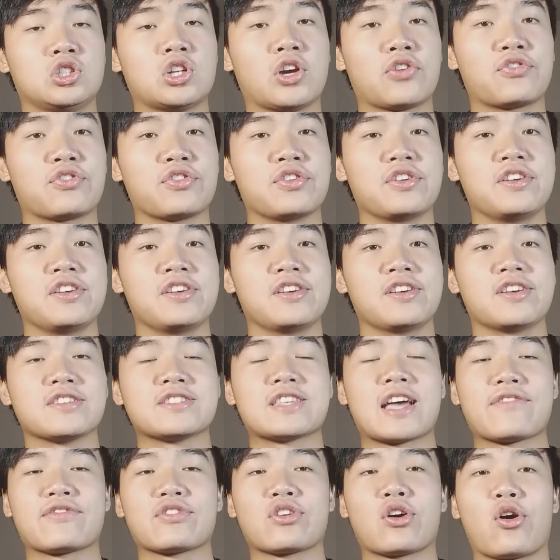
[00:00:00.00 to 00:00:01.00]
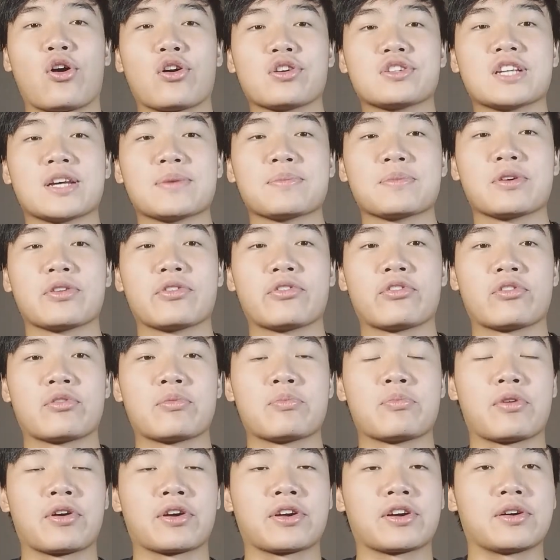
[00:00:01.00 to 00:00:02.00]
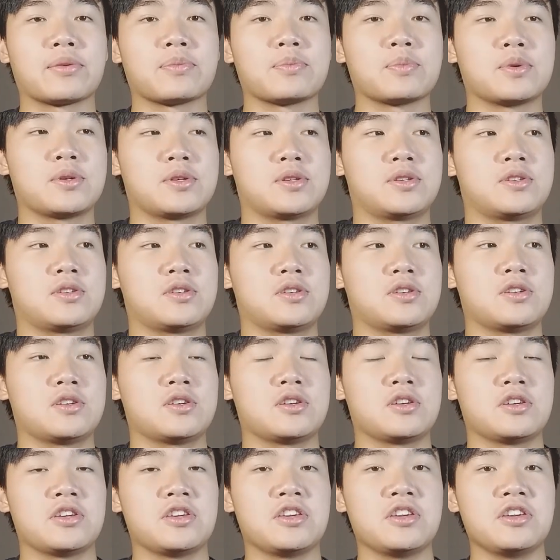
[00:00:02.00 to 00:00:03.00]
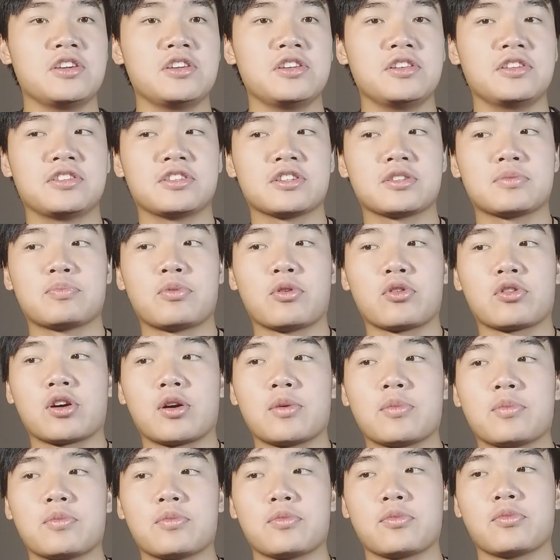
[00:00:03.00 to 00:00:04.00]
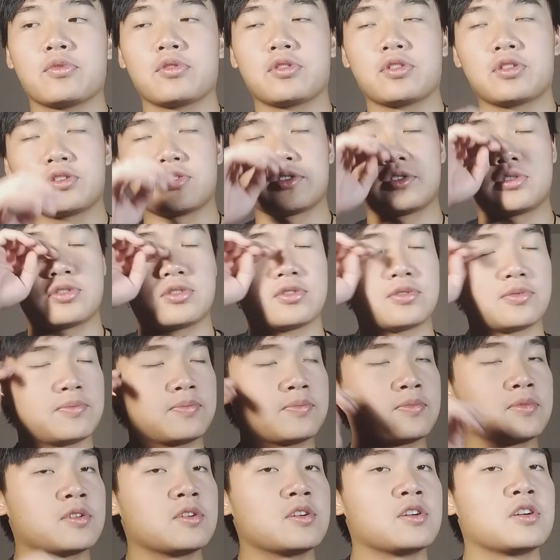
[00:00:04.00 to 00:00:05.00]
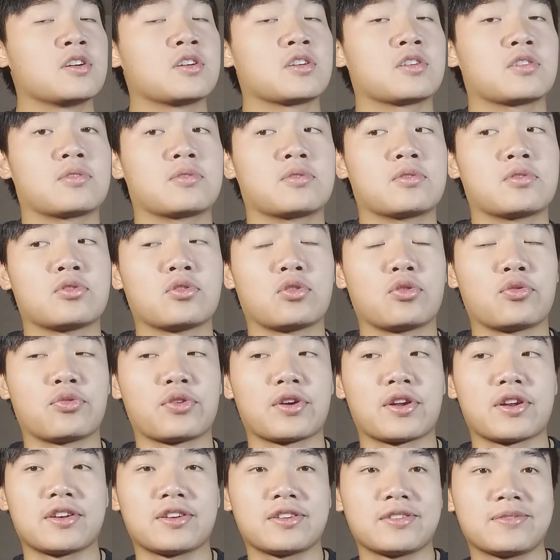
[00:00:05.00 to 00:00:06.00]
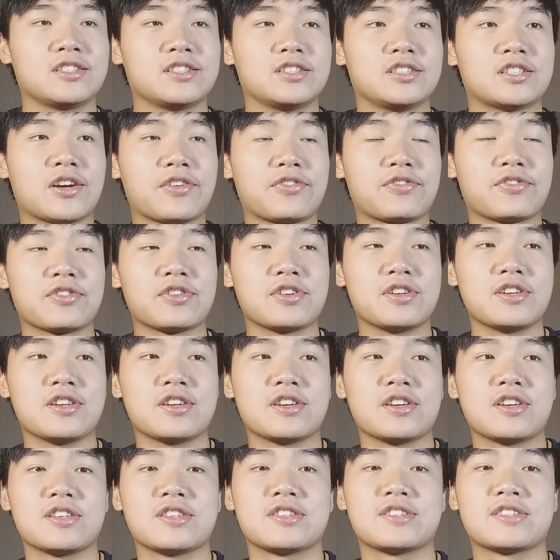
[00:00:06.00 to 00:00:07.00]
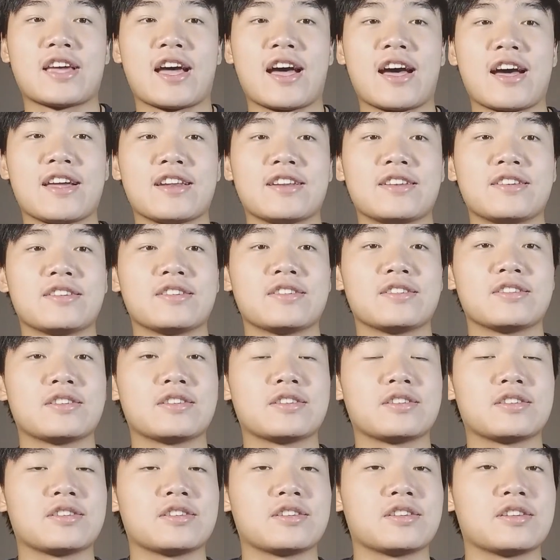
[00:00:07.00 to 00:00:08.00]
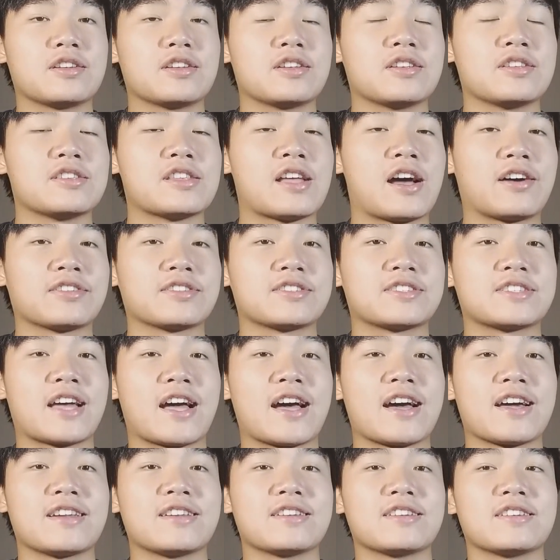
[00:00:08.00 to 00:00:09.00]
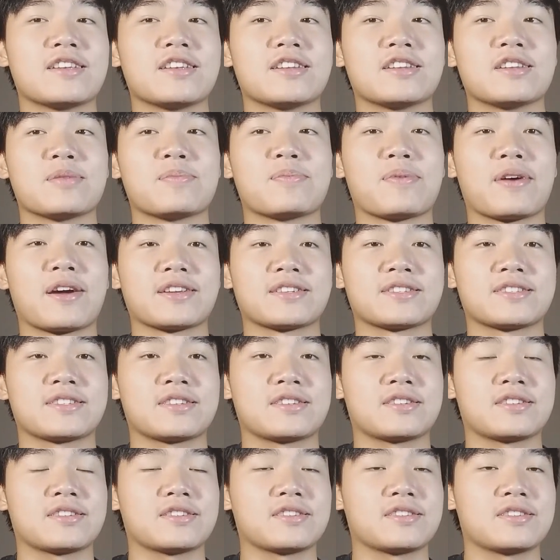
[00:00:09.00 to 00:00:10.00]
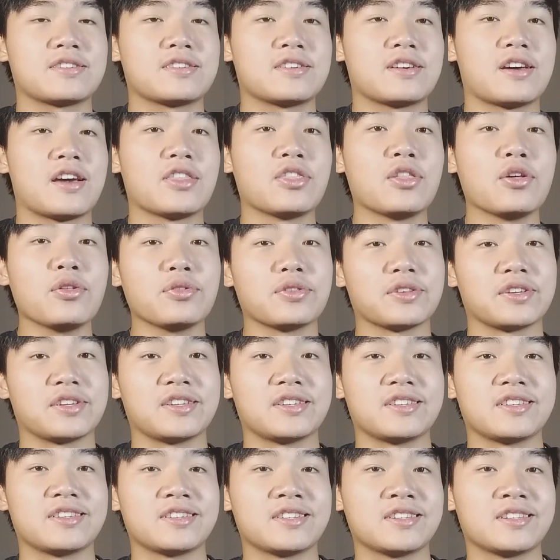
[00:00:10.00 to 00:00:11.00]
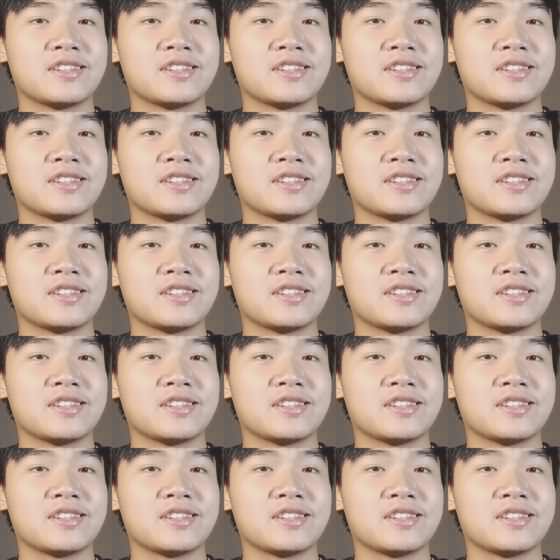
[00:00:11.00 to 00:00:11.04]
Jeffrey is having a hard time giving a breakup. He just broke up with his girlfriend. Jeffrey is sad, is now sad and depressed and lonely.